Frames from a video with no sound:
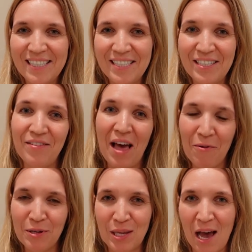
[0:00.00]
So that
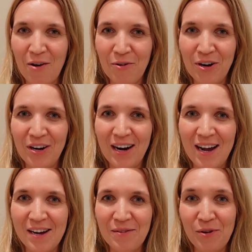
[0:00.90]
was our
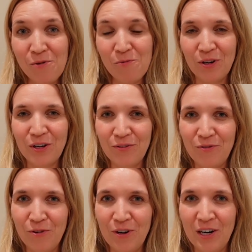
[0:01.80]
homework
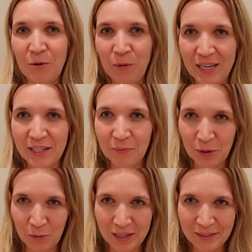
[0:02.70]
for week
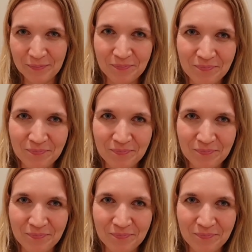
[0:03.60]
number 1.